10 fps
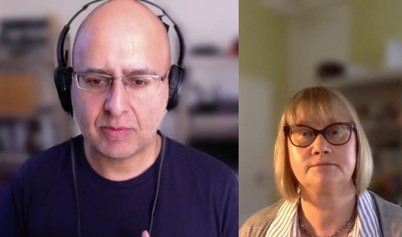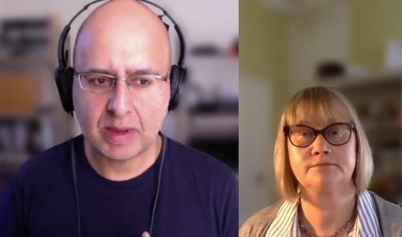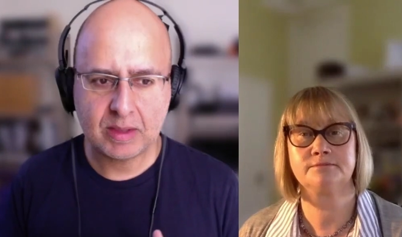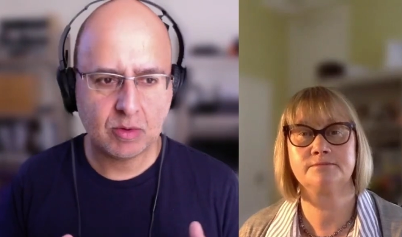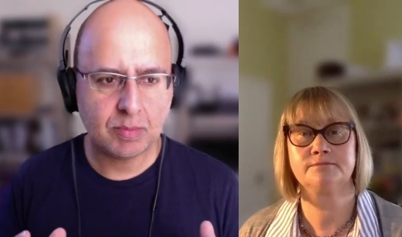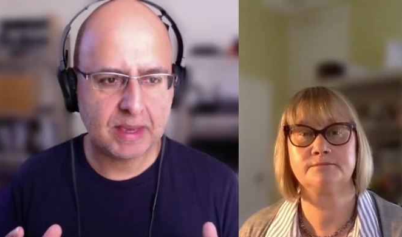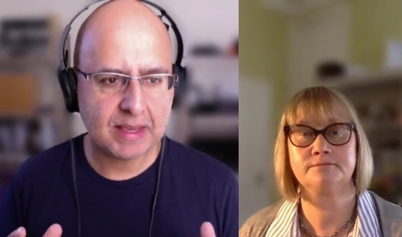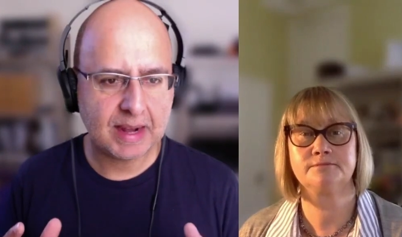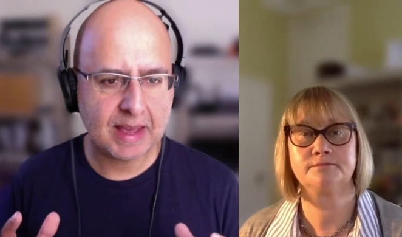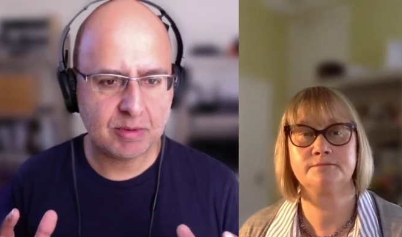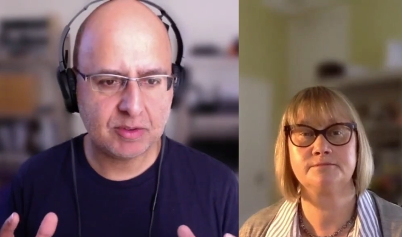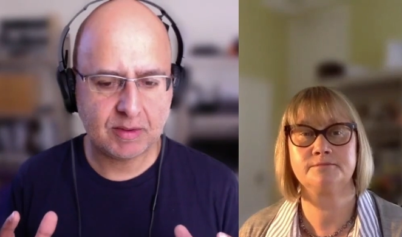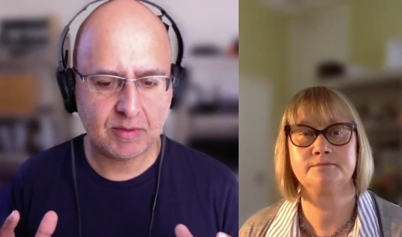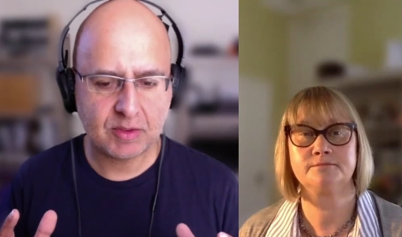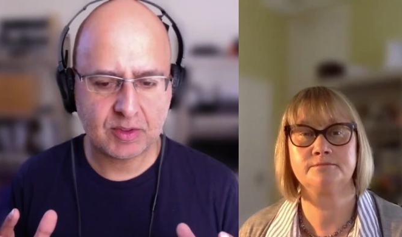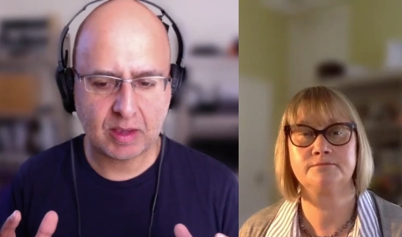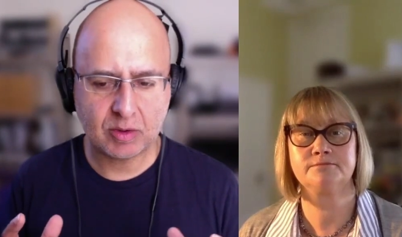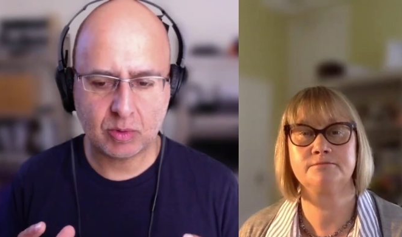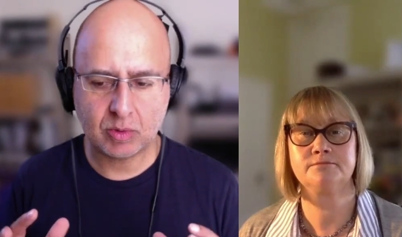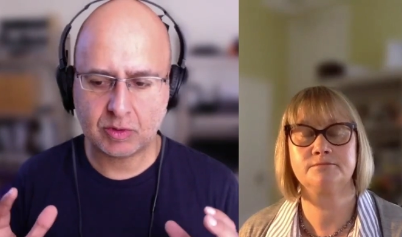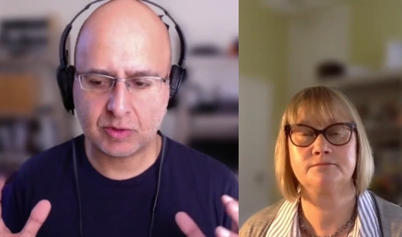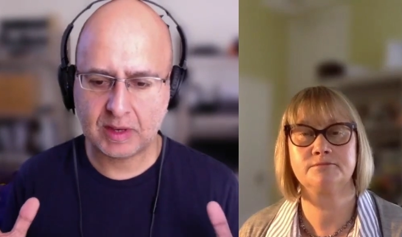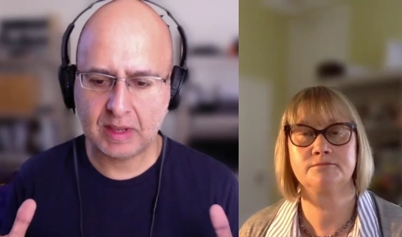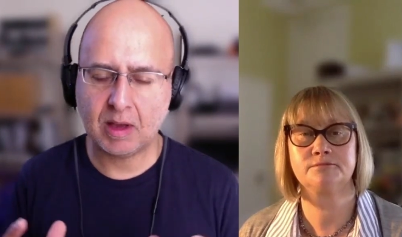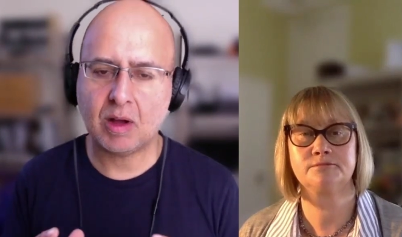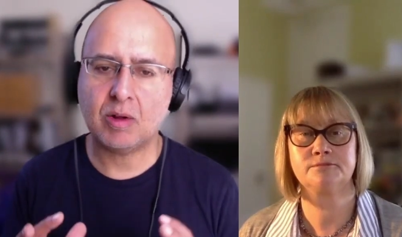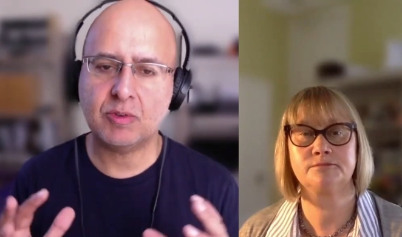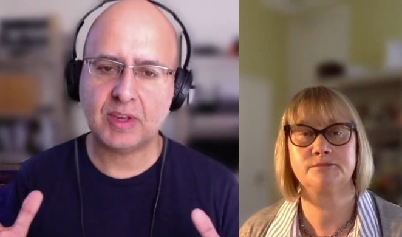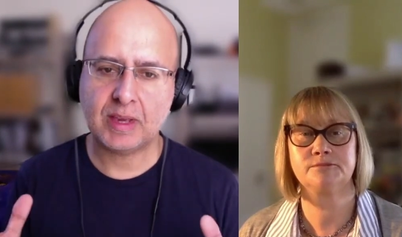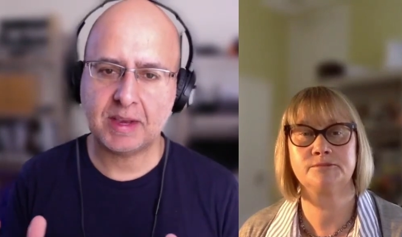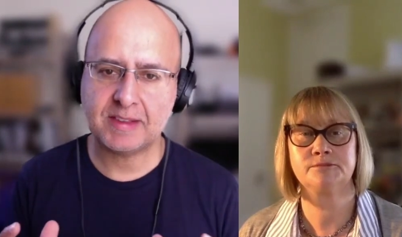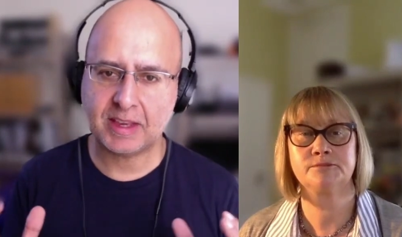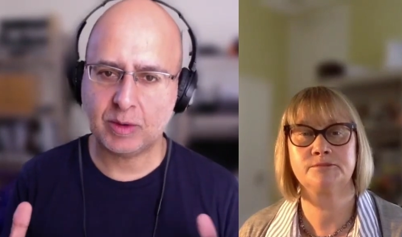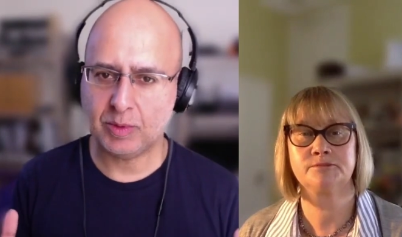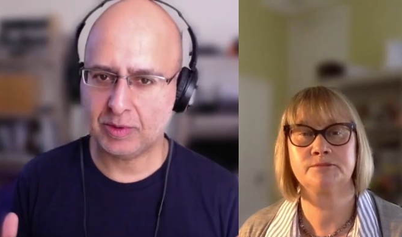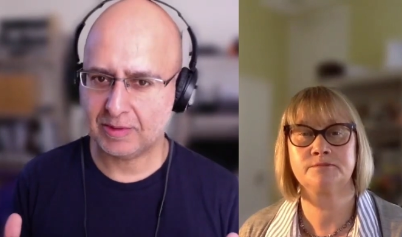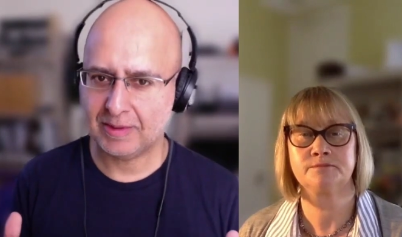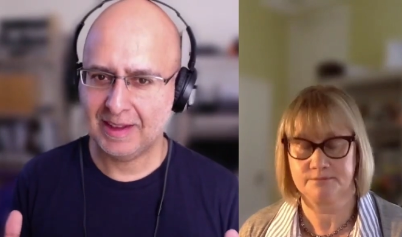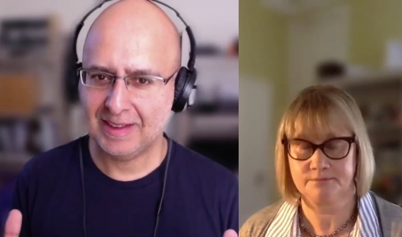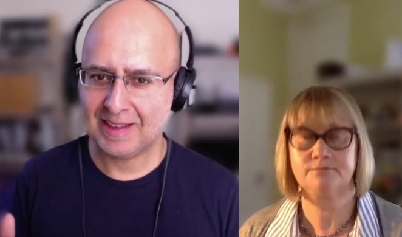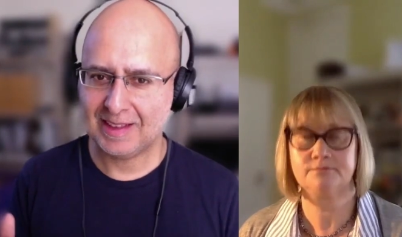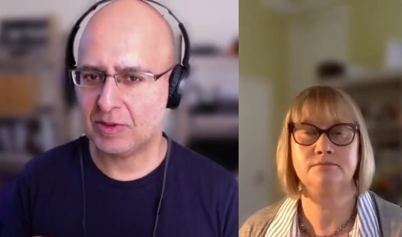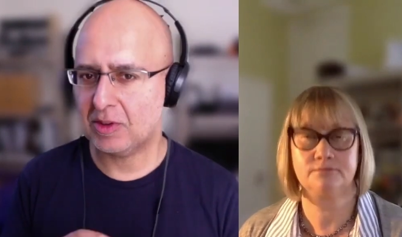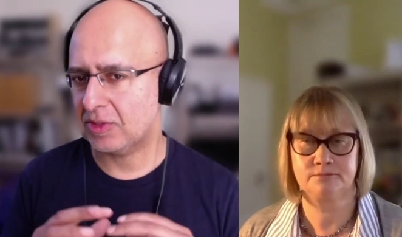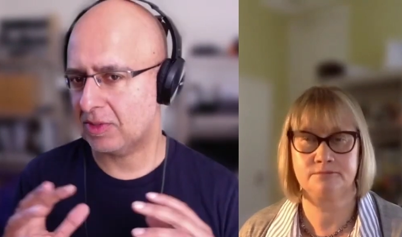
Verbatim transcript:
Speaker 1: of when you're being collaborative is that you're treating the whole team as equals. That's not